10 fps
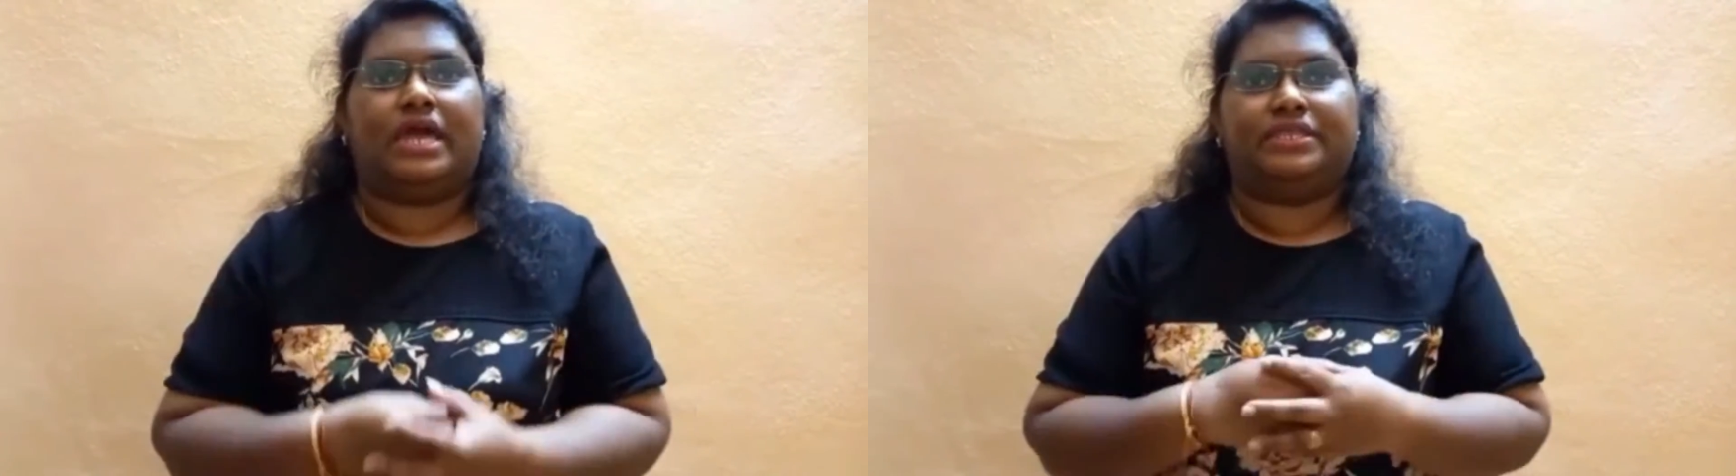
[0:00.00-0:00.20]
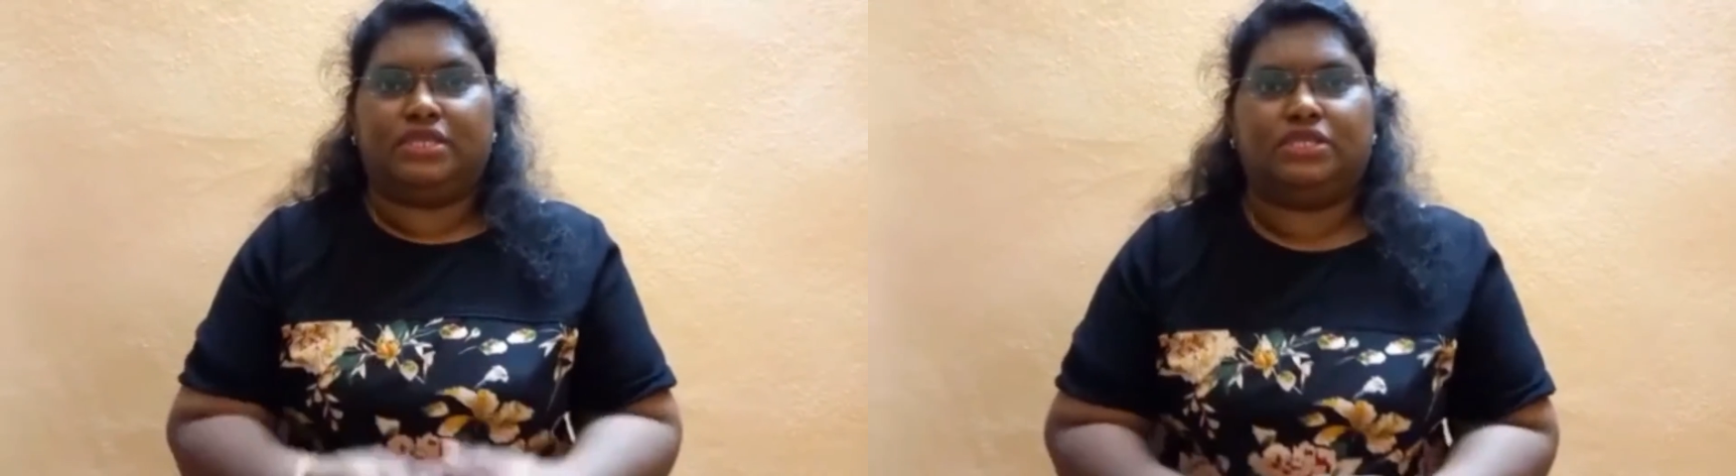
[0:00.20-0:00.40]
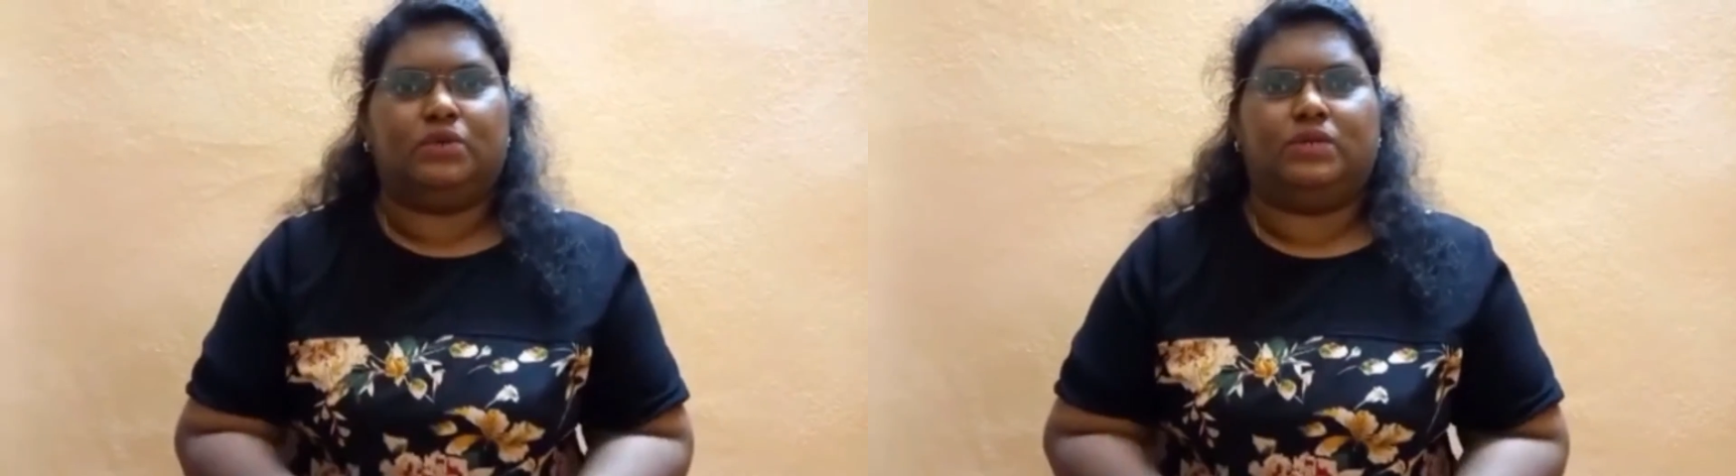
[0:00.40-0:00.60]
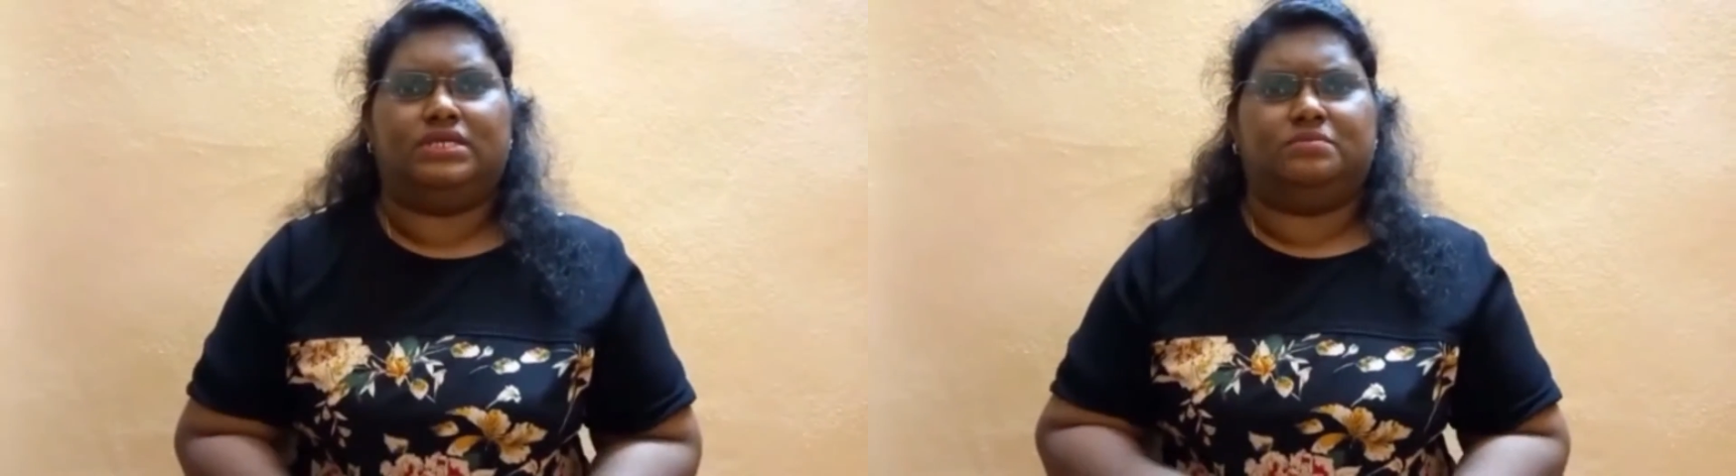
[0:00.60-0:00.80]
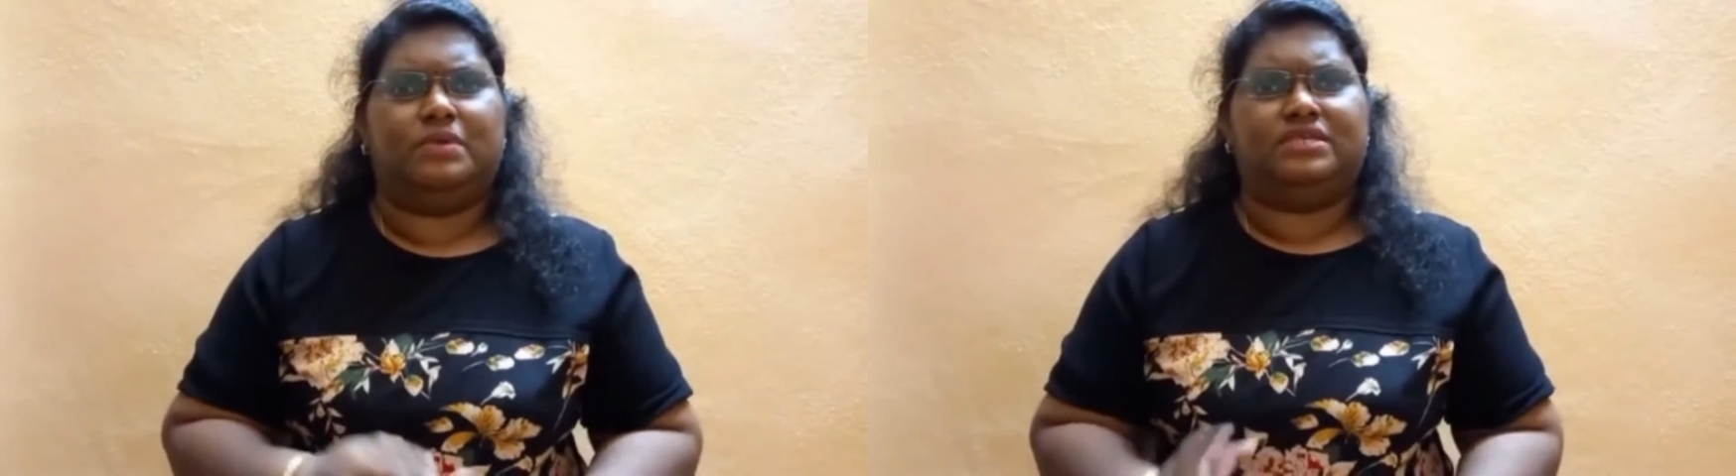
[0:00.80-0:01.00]
attitude
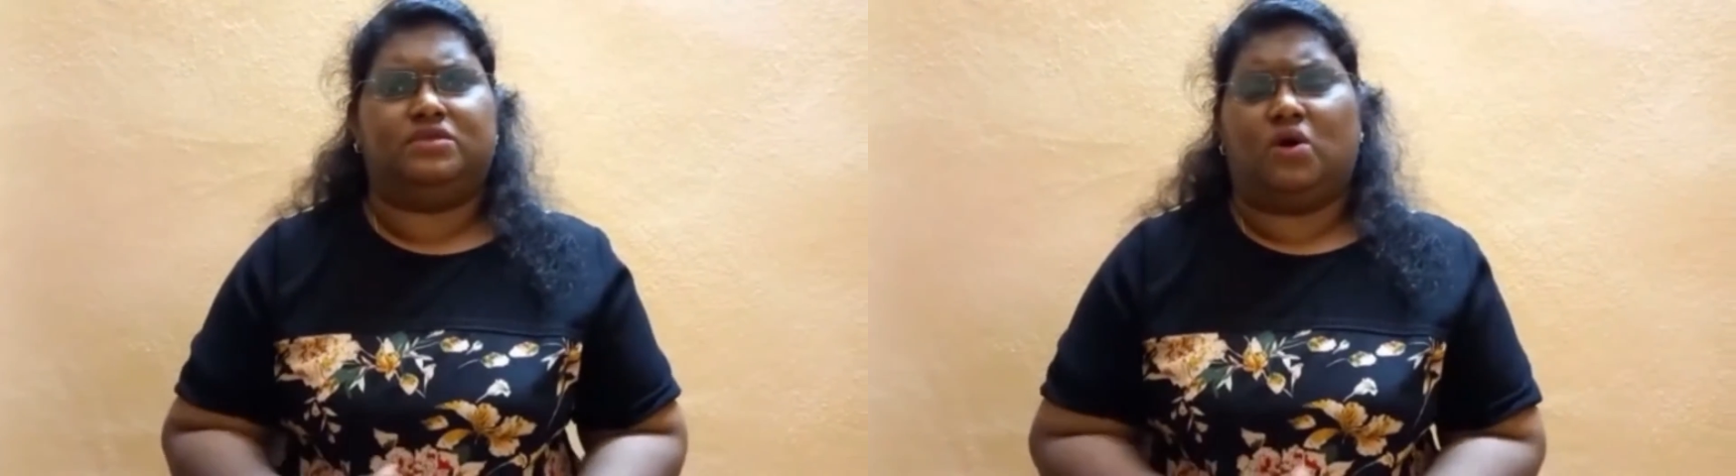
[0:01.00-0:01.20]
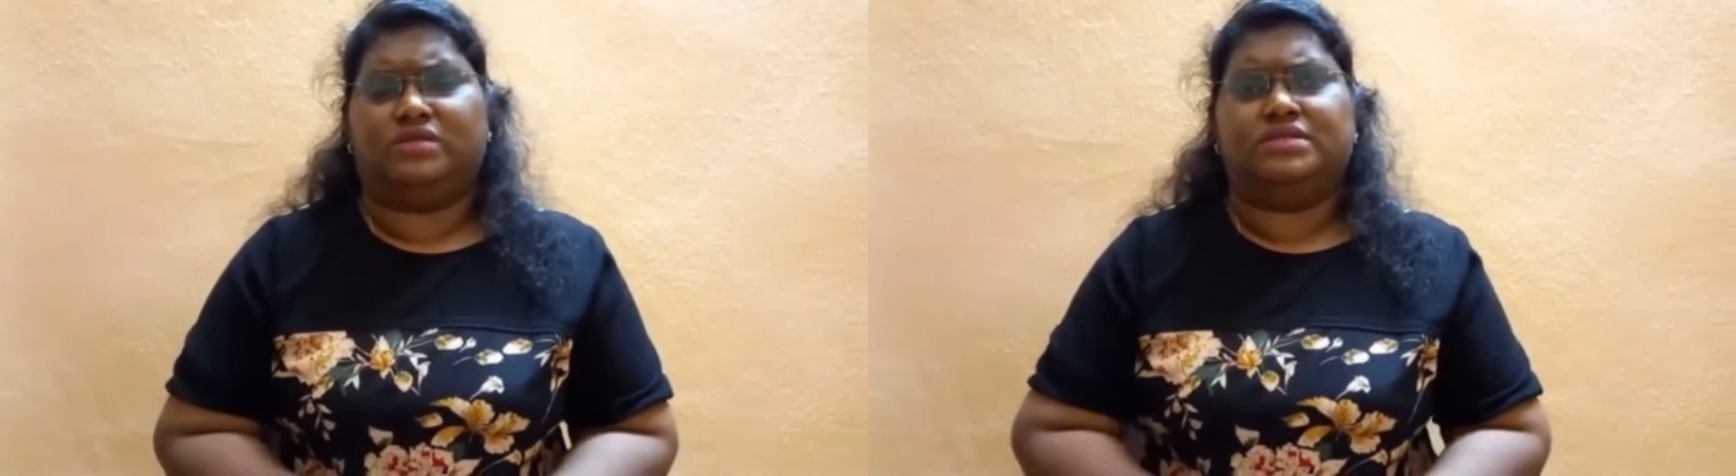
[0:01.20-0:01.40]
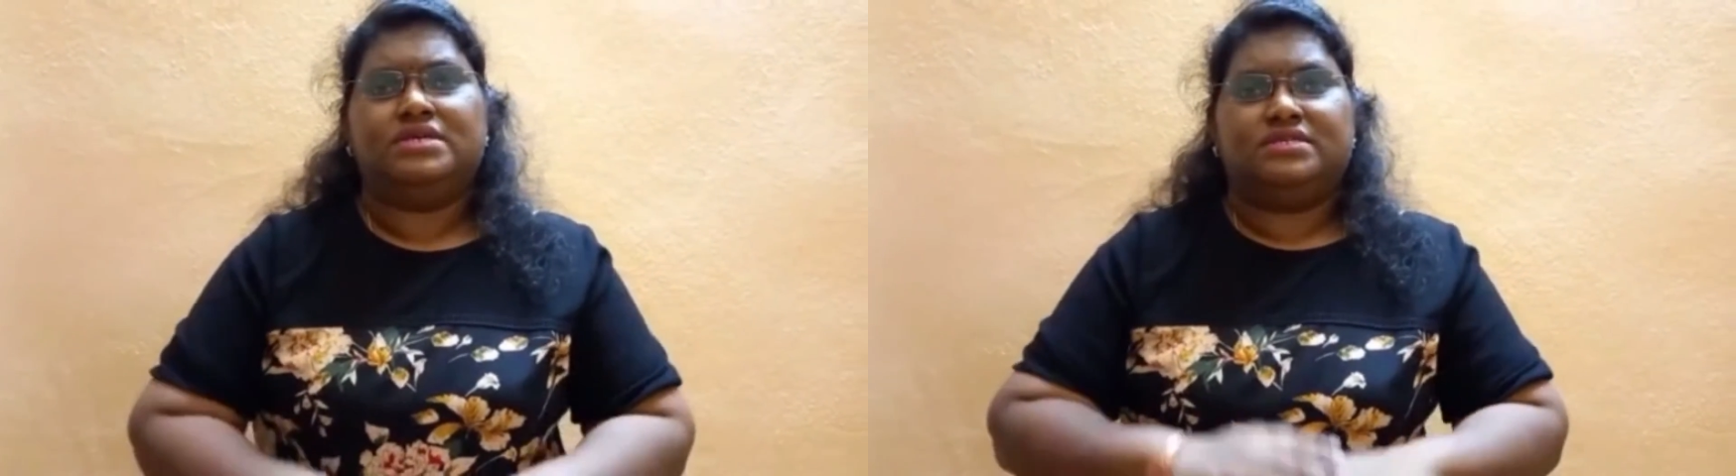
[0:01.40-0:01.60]
is based on